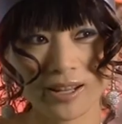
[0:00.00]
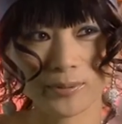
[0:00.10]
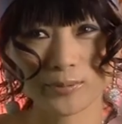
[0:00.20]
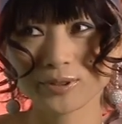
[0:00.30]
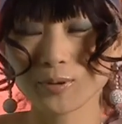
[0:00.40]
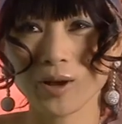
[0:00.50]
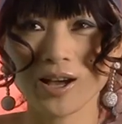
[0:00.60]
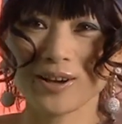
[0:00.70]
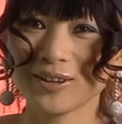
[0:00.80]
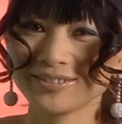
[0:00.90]
of people say,
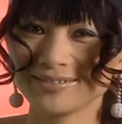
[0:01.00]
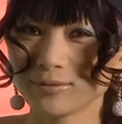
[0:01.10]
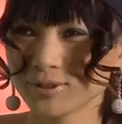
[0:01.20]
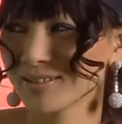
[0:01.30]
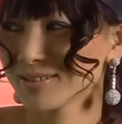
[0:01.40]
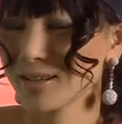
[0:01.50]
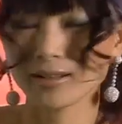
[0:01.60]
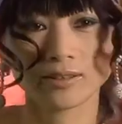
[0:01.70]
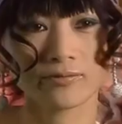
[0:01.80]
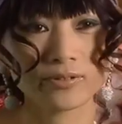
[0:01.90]
wow, where does that
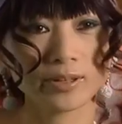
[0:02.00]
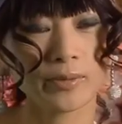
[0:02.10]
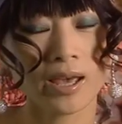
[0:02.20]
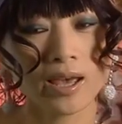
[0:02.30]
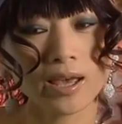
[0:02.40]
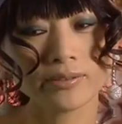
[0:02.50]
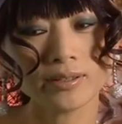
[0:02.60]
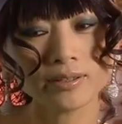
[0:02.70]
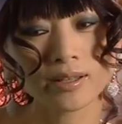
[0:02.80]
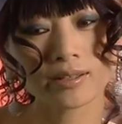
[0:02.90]
come from? I think like,